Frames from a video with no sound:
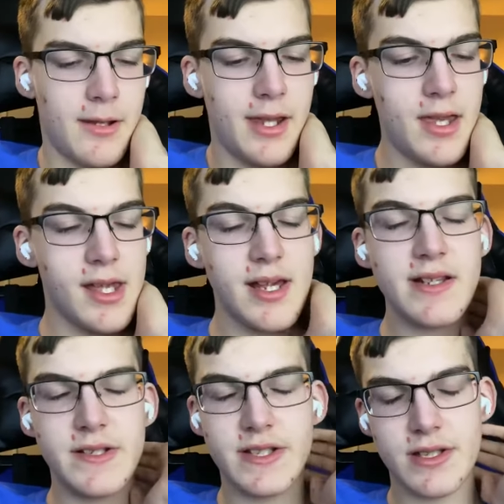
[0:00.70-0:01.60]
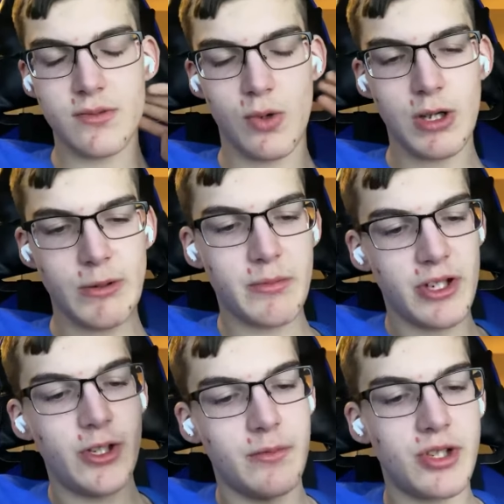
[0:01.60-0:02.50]
Hey guys, welcome to my
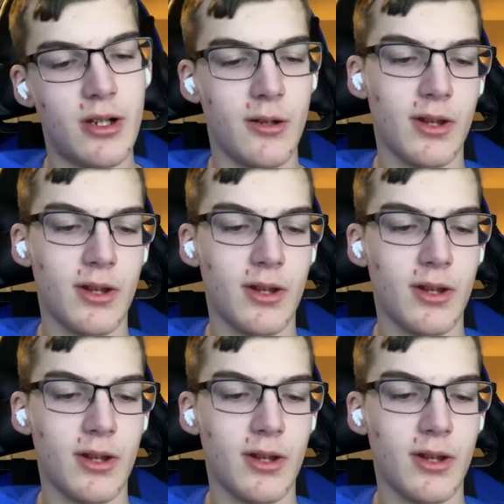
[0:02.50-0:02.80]
YouTube channel.